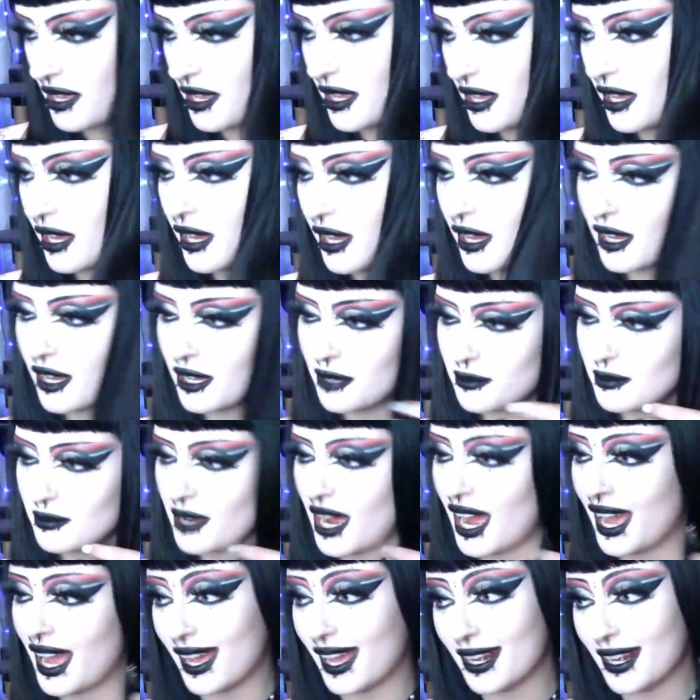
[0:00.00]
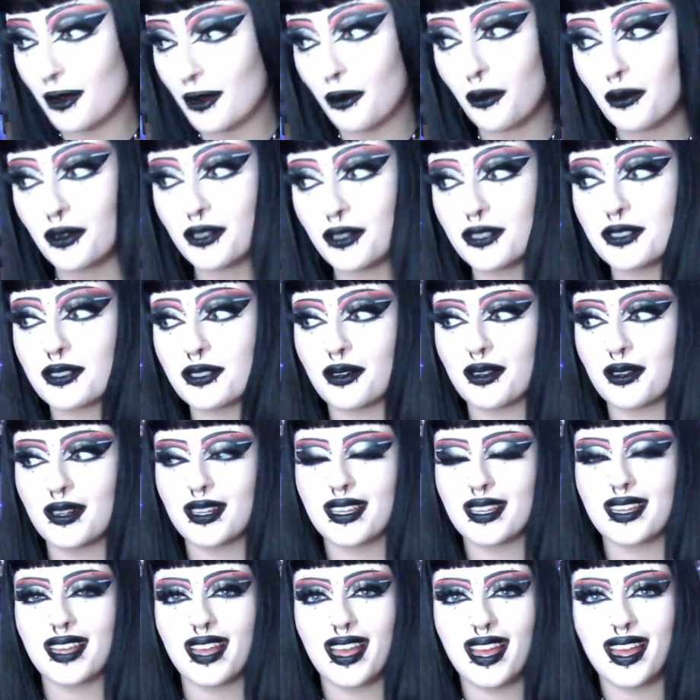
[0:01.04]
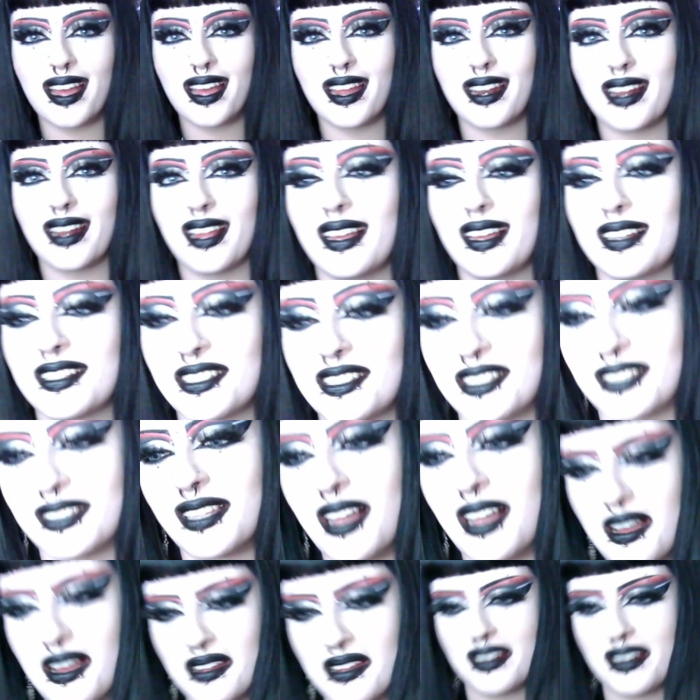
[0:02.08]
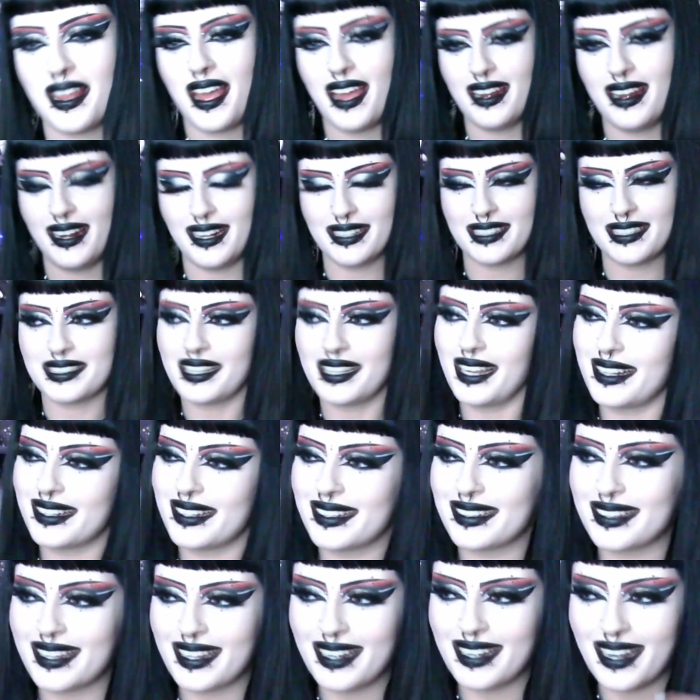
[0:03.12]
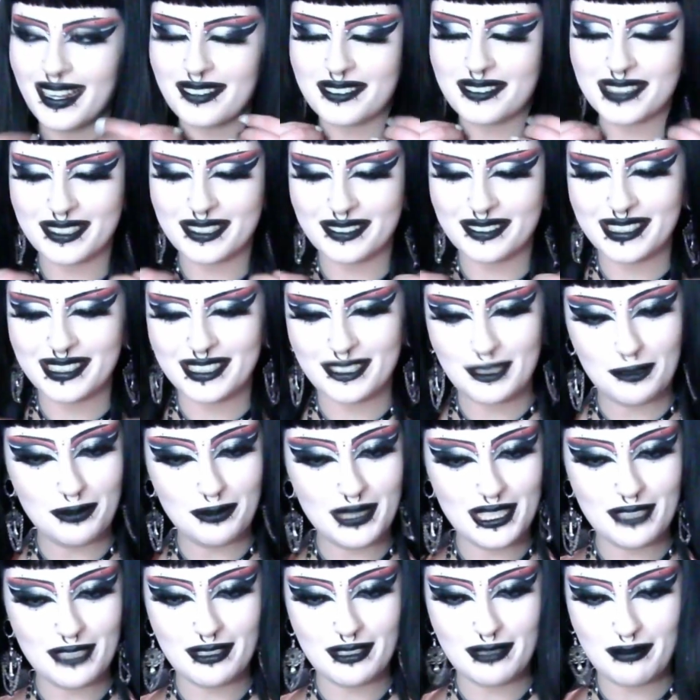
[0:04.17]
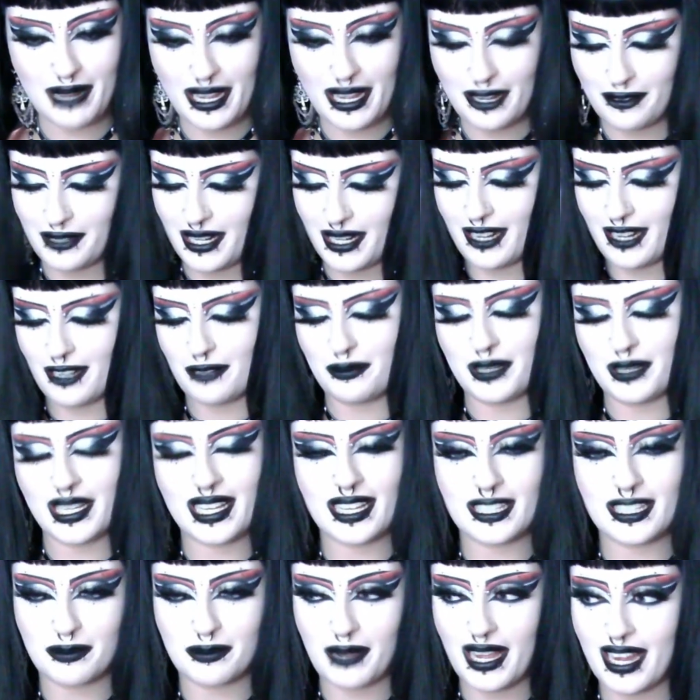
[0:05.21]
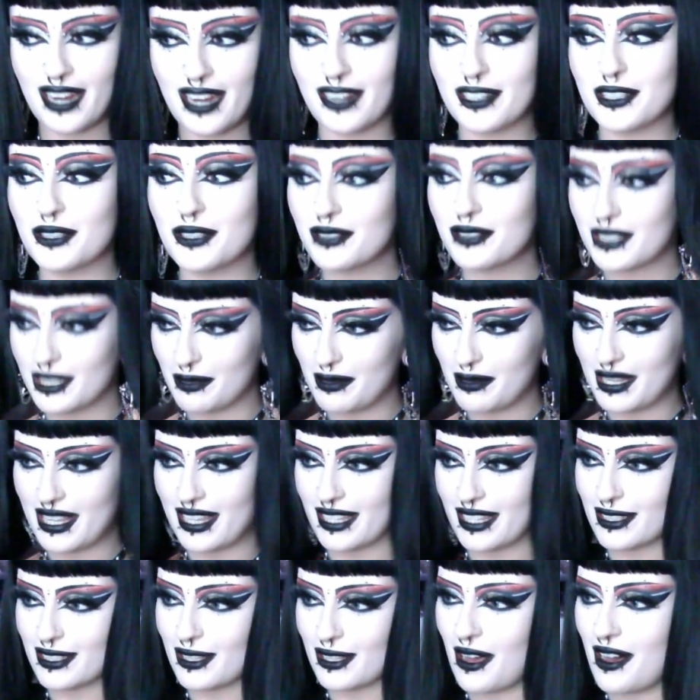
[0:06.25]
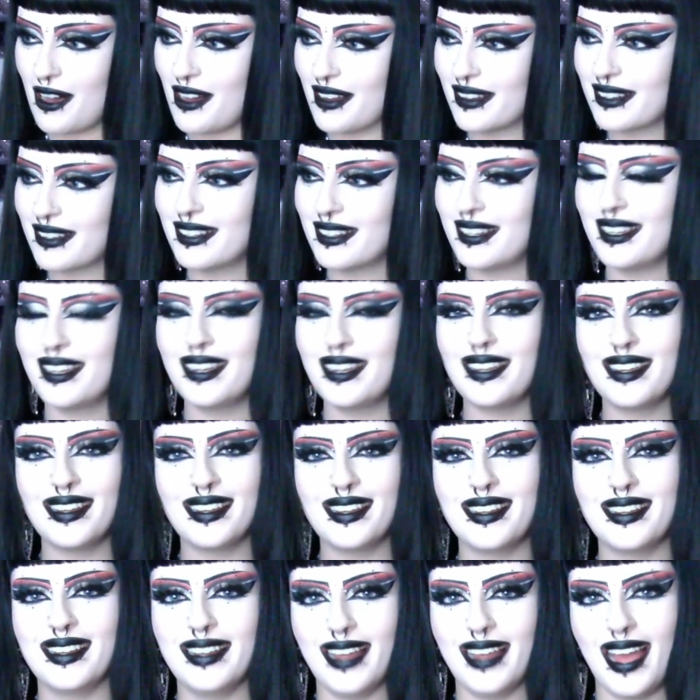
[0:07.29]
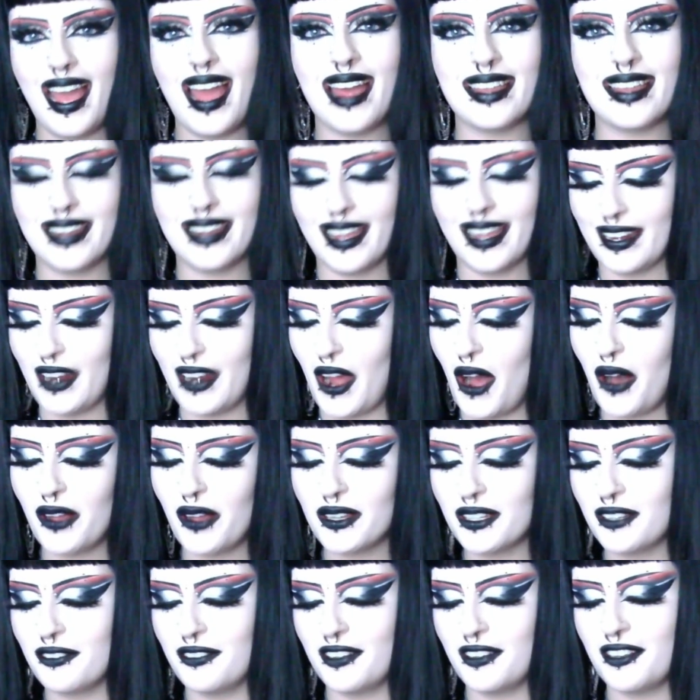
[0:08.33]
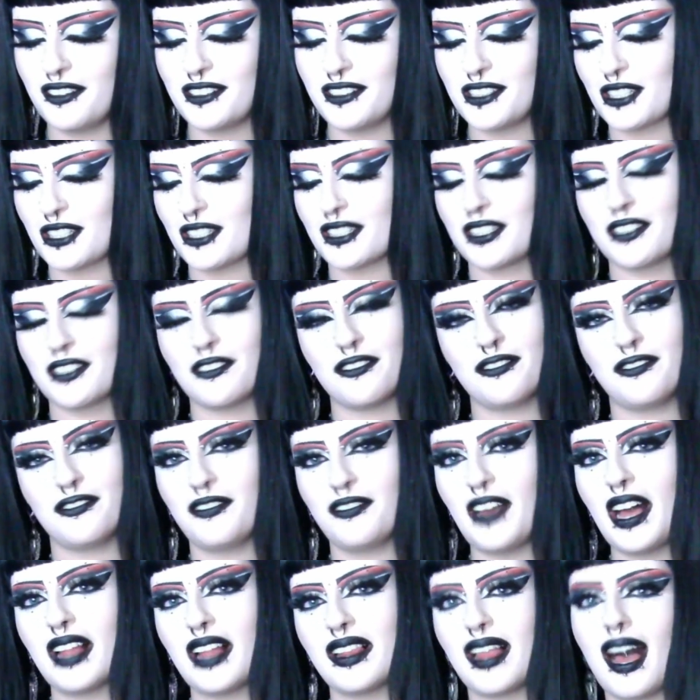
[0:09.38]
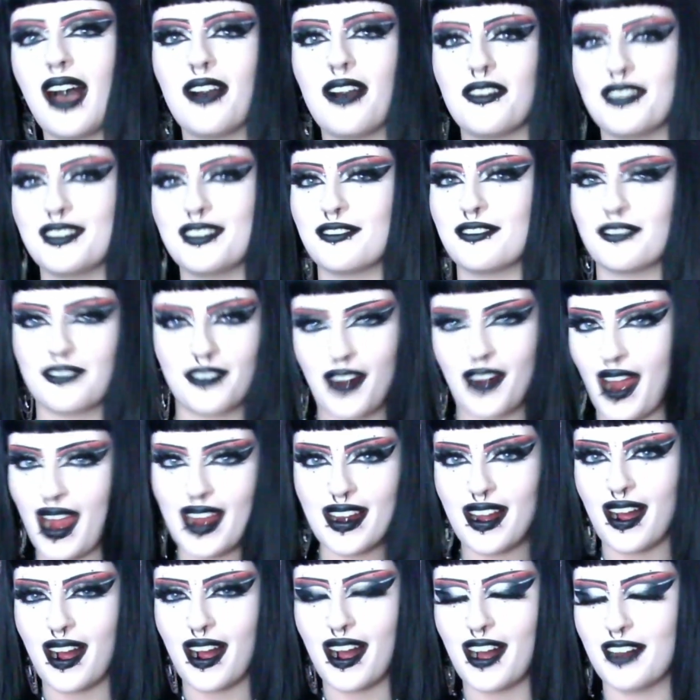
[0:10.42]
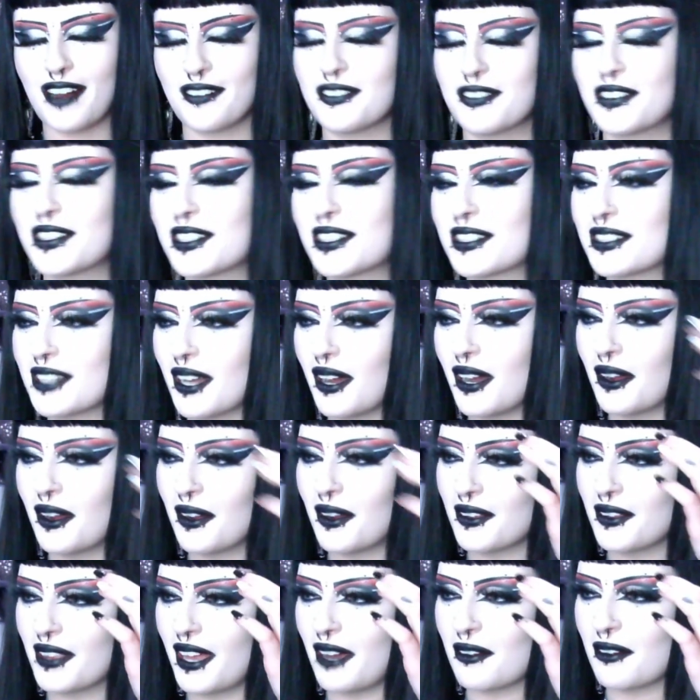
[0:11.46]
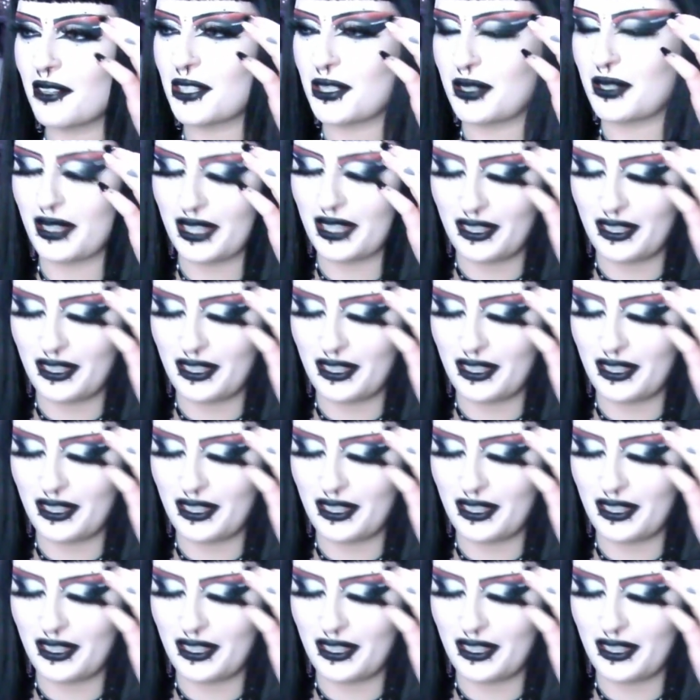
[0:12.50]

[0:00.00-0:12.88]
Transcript: I had a horror story at a salon, and I decided that I was going to be doing my own hair because my hair used to be this long, and then all of it just fell out and fried off, so that was really